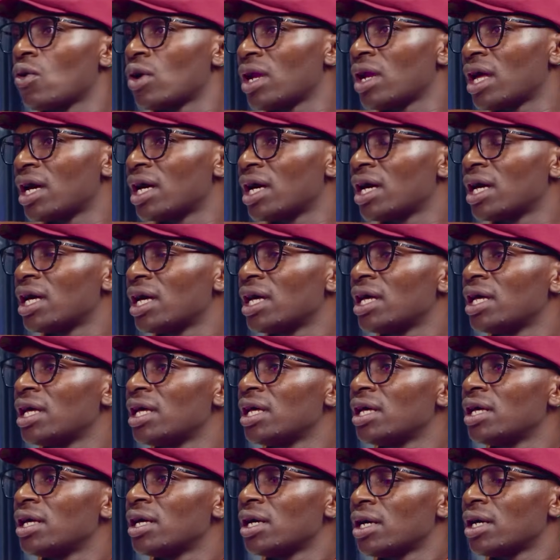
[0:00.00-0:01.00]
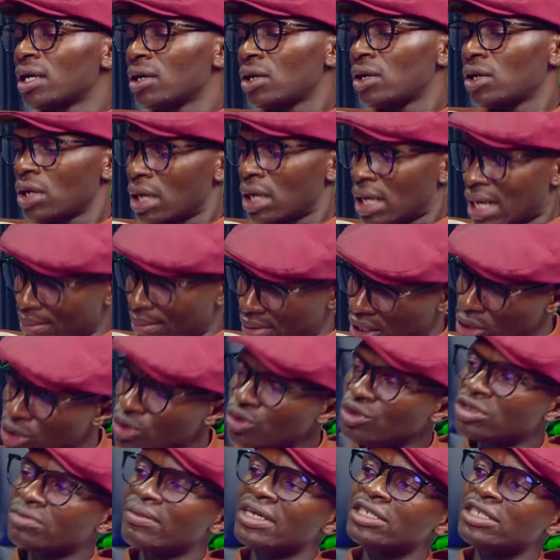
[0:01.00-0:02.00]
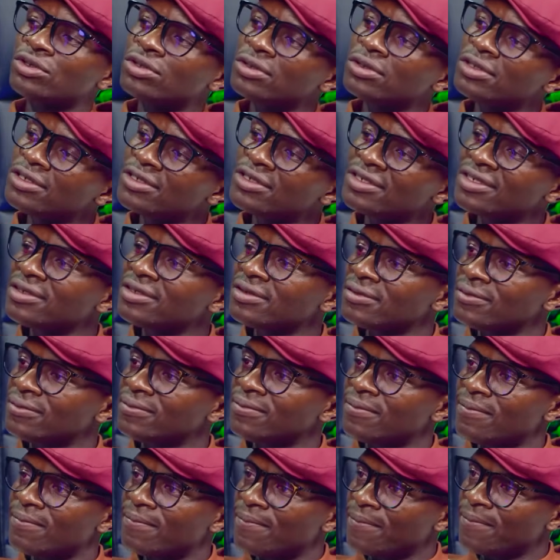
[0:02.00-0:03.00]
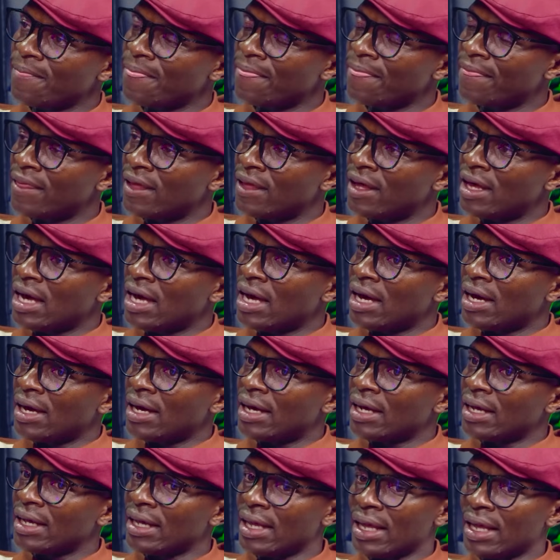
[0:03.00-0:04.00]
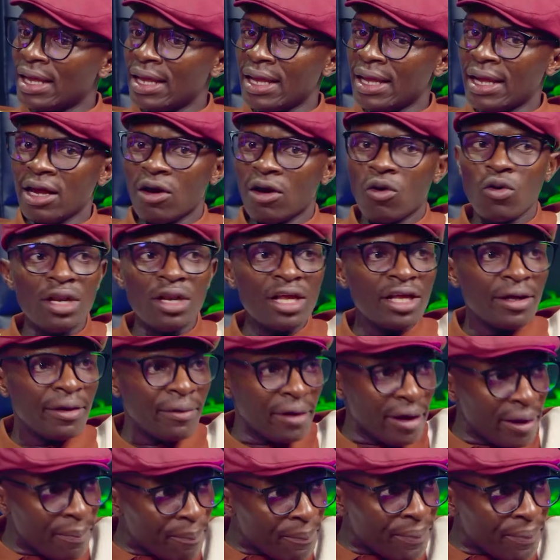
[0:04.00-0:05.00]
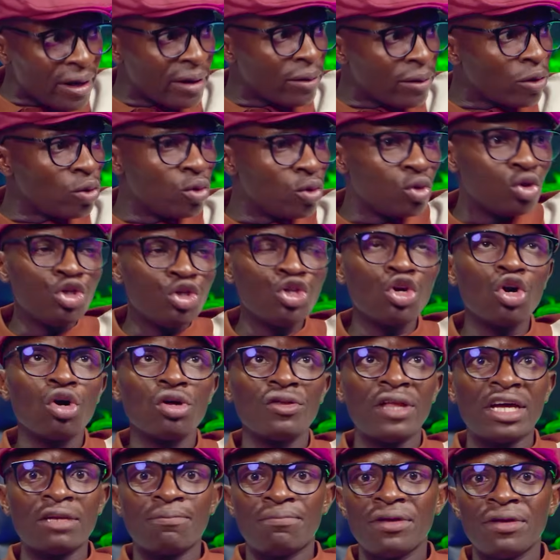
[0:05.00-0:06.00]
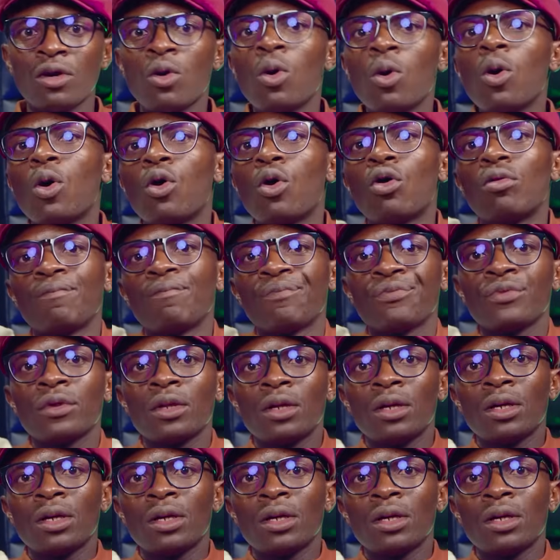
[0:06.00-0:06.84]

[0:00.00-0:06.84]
Ollah, come and use my studios. That big hall.